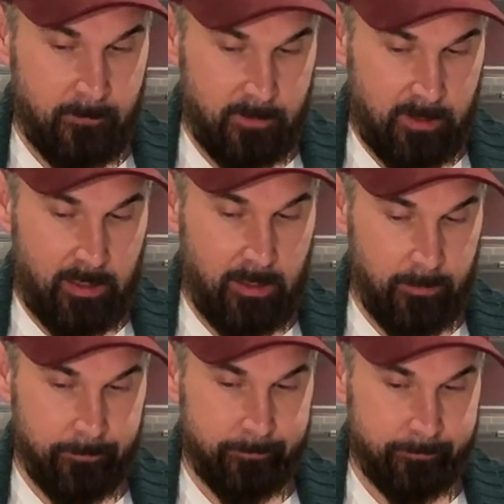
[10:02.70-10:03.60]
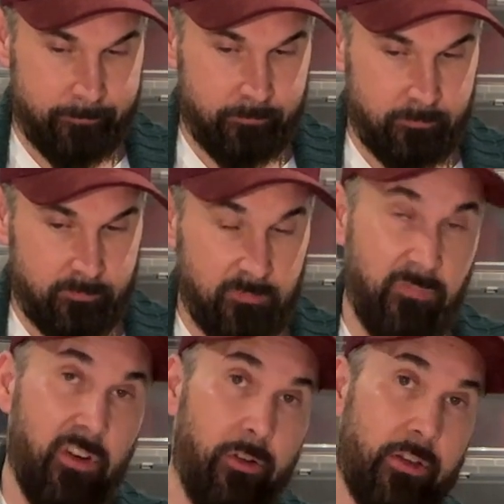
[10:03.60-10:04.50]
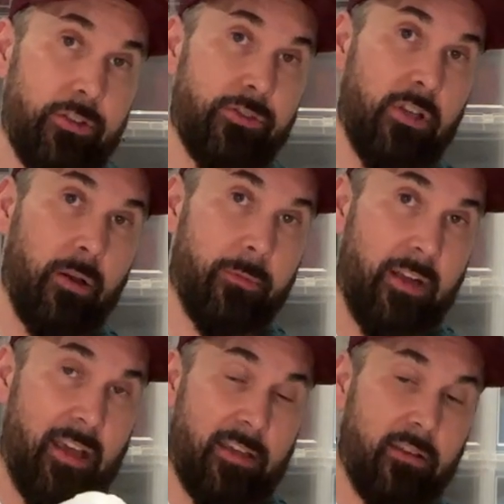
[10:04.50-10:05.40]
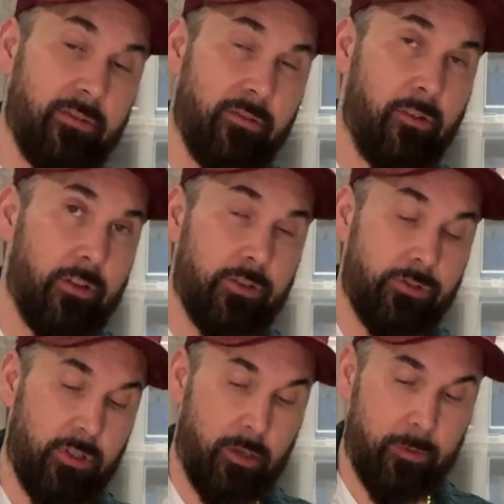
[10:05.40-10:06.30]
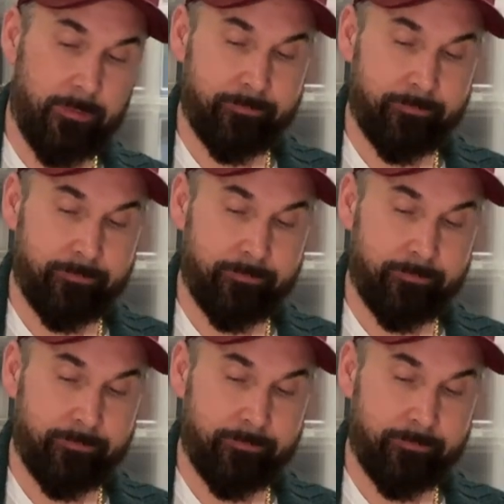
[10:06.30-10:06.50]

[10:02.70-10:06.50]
Yeah. Very good job. Nike, very good job.